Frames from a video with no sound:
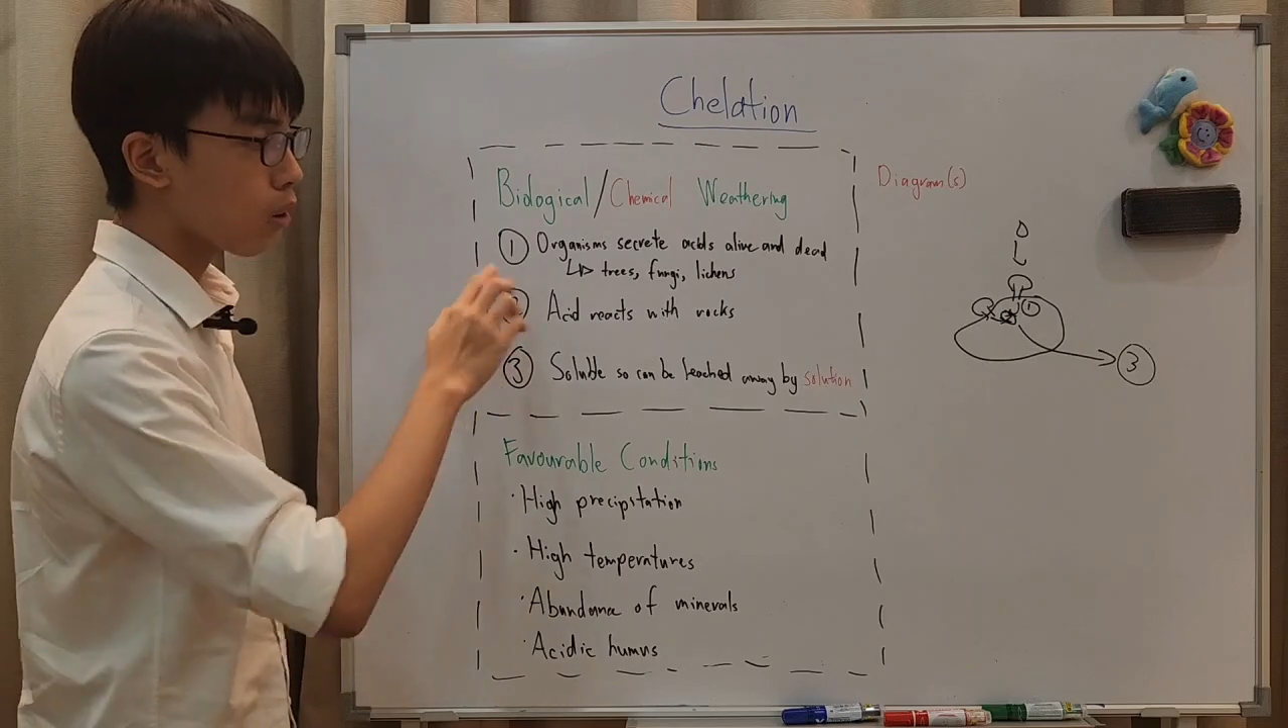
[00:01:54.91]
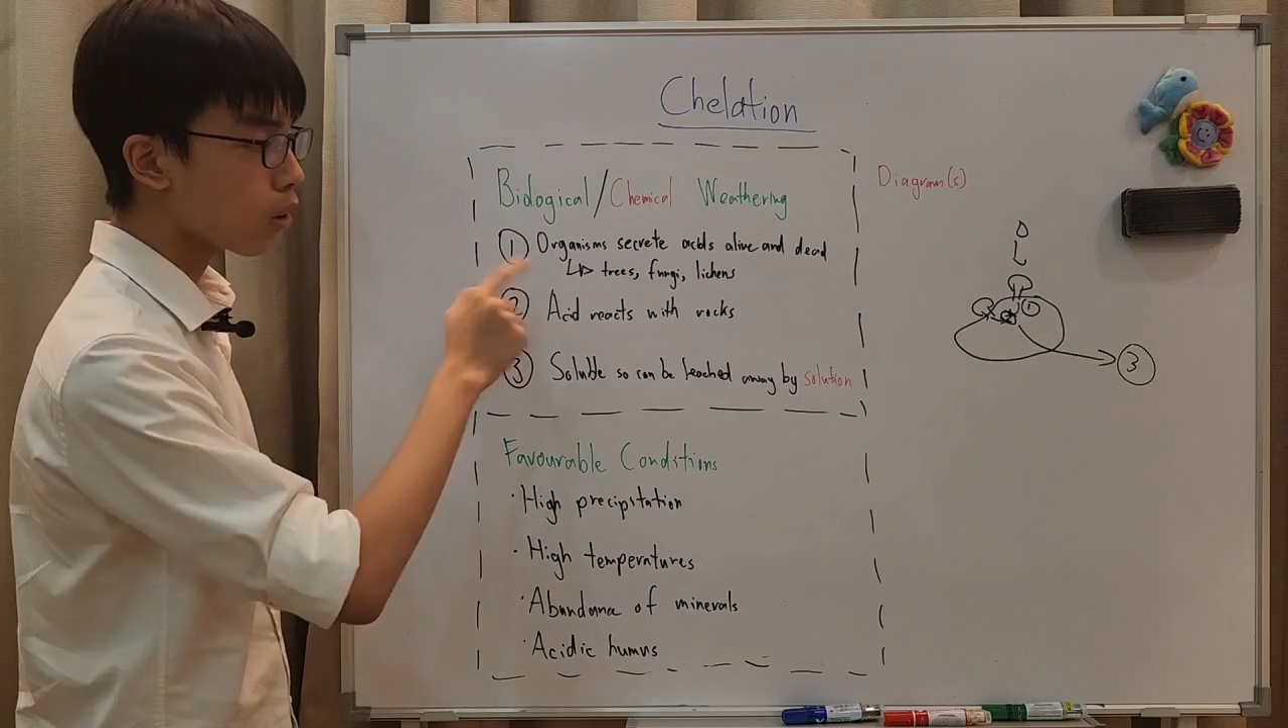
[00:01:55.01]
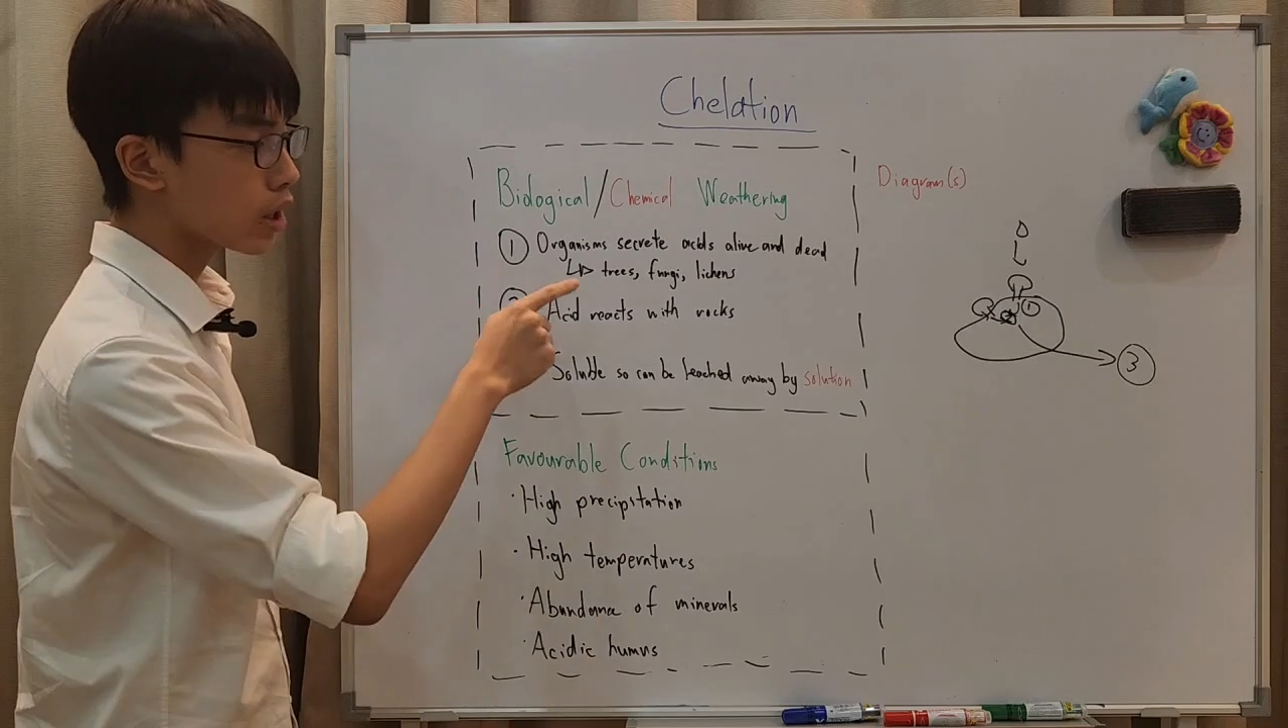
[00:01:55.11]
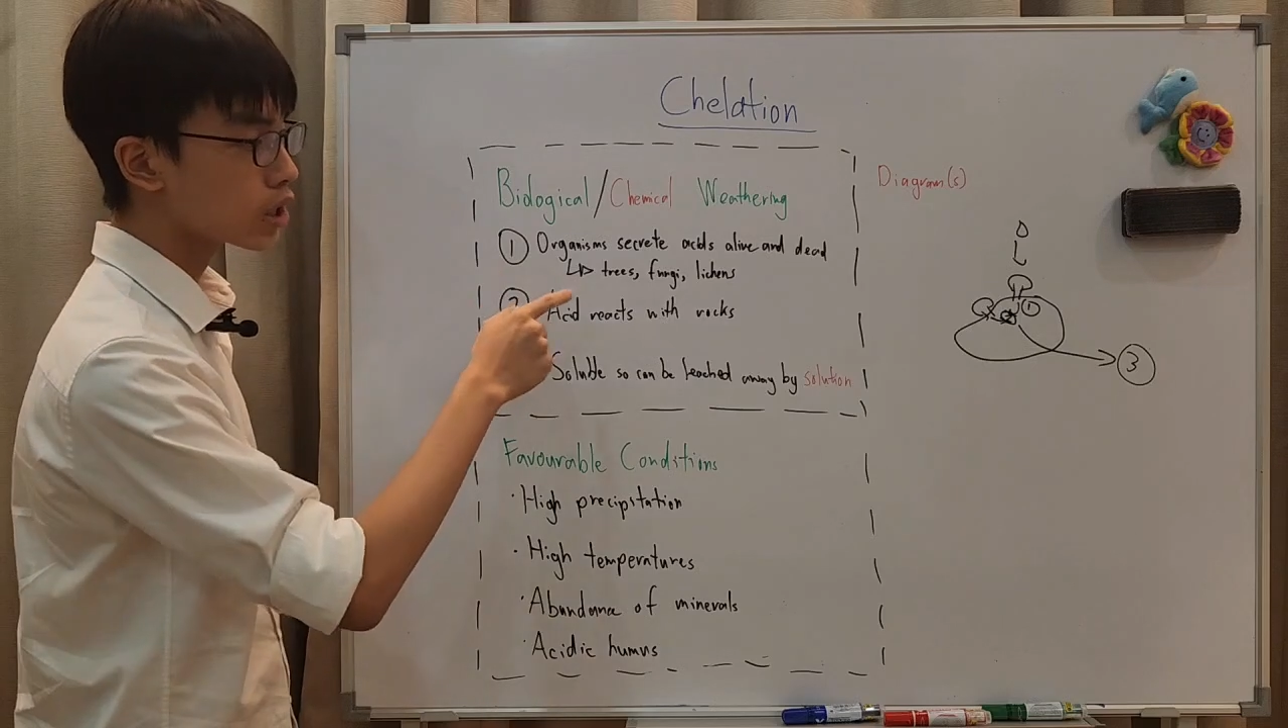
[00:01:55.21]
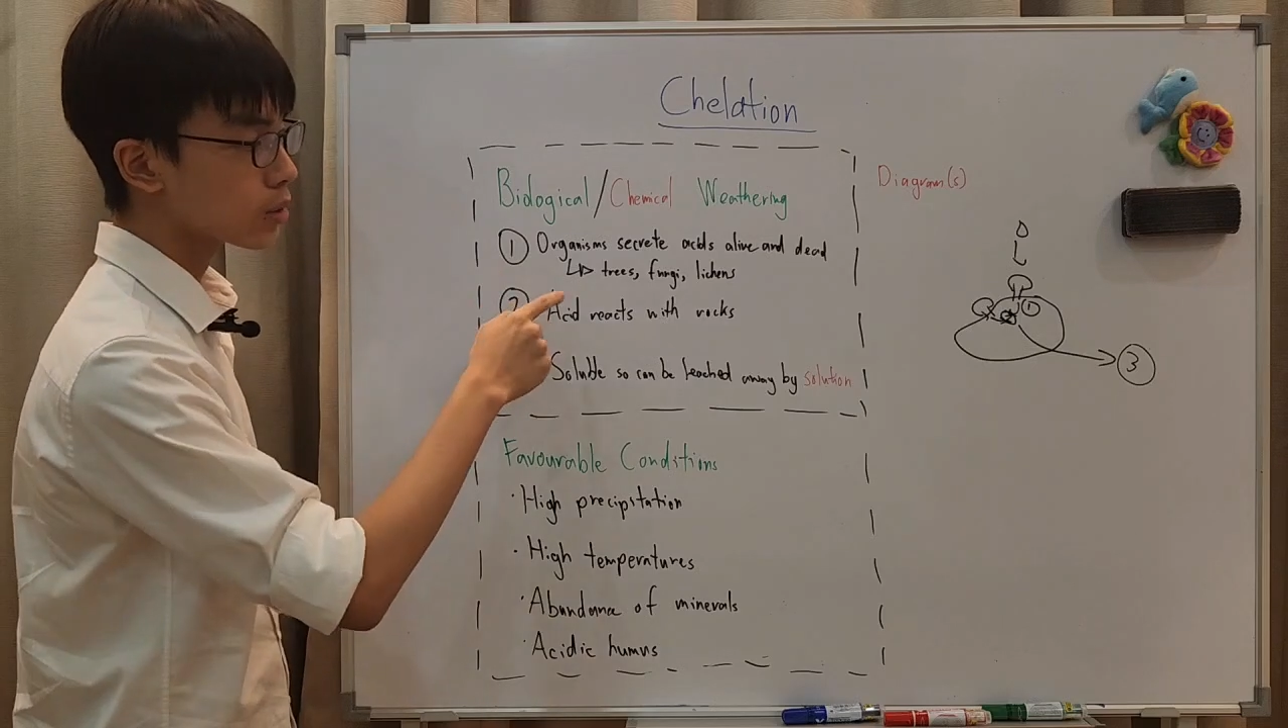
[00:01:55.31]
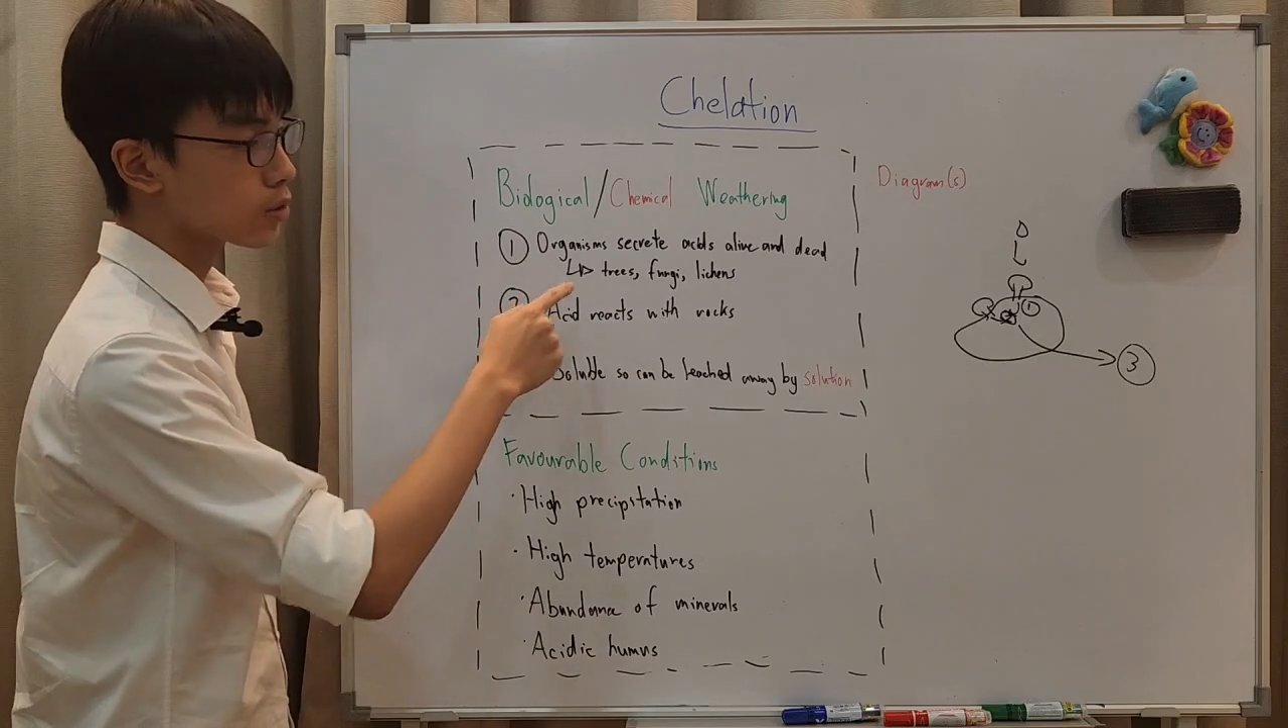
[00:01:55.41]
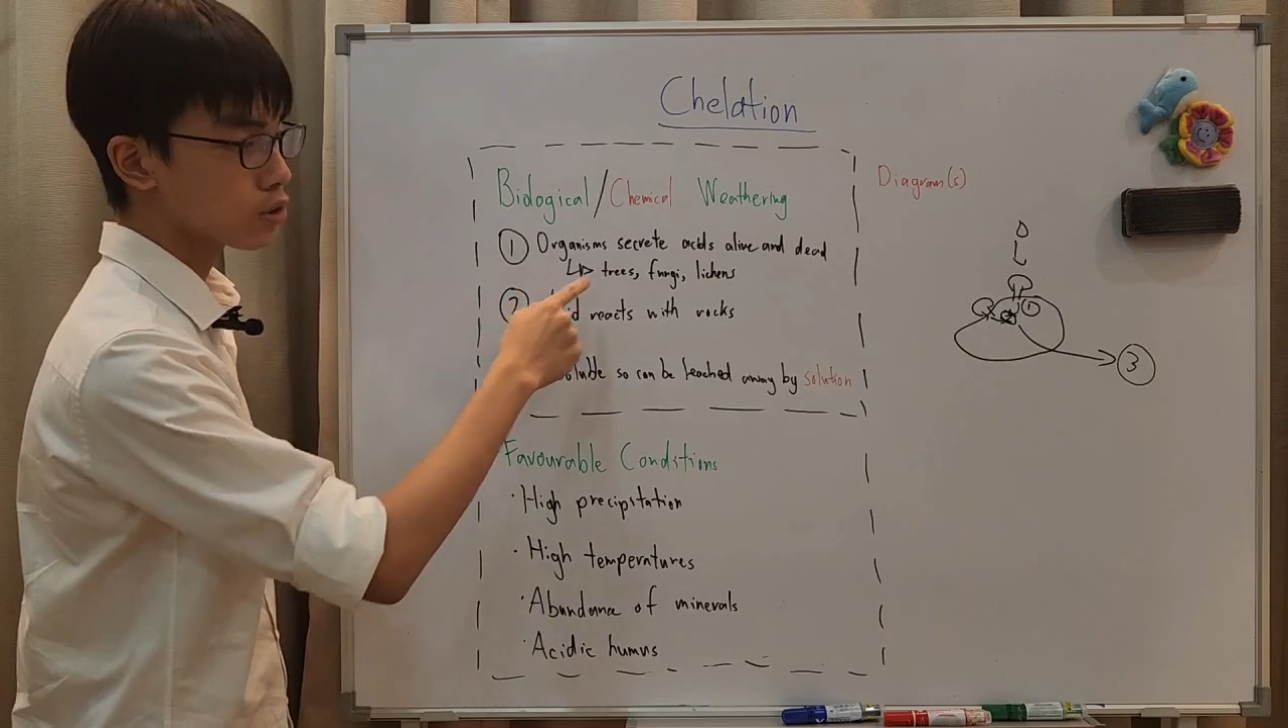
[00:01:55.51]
organisms,